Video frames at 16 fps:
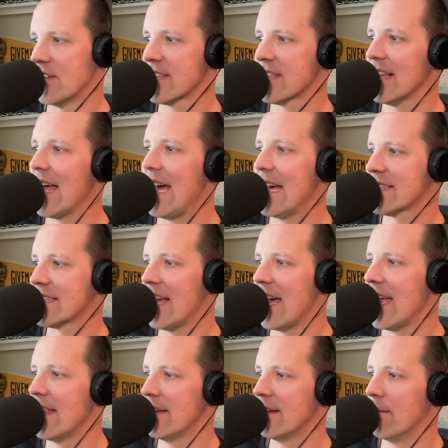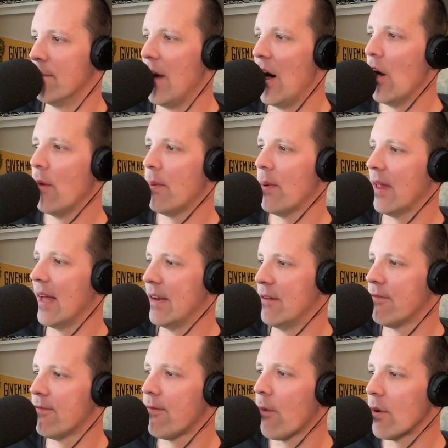Just last night, Mo
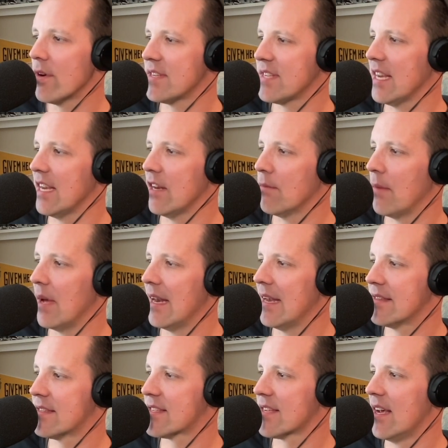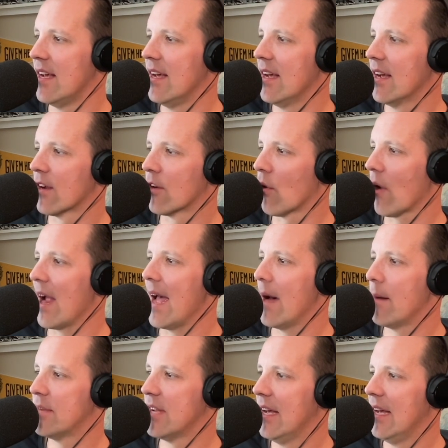played 14 minutes,
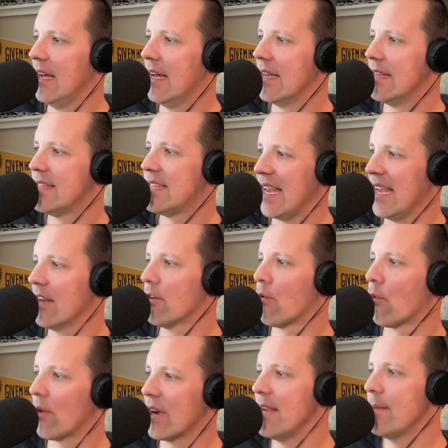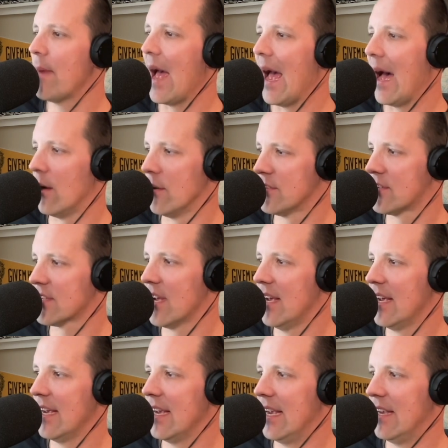grabbed 10 rebounds
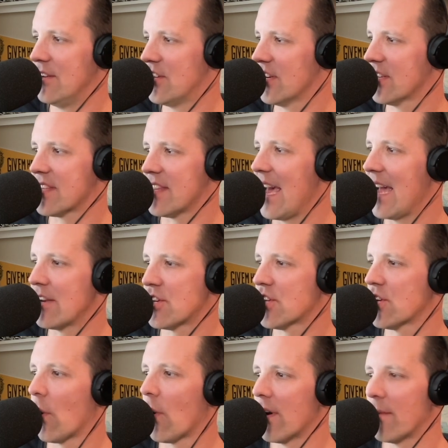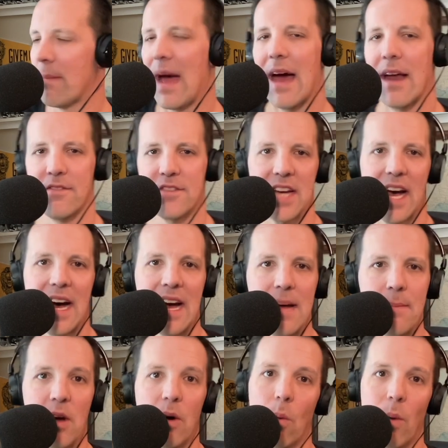in just that short amount of
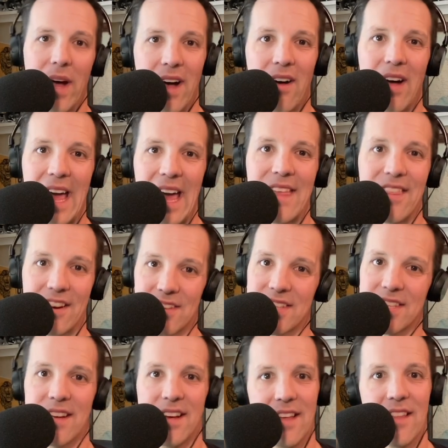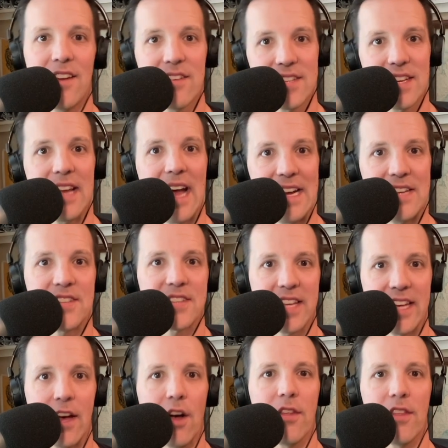time. Well, hey, there's a nice
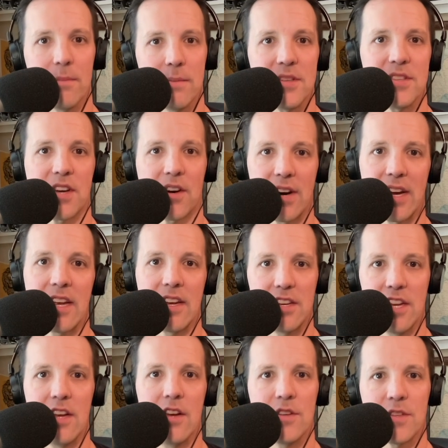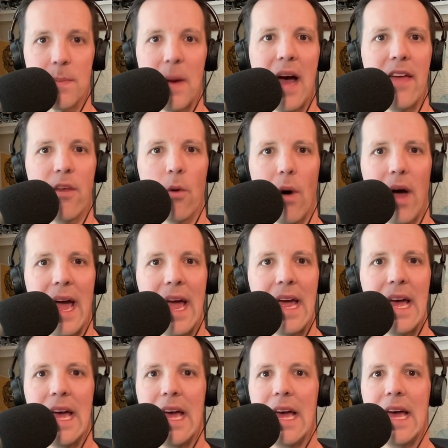skill that Missouri could use, by the way.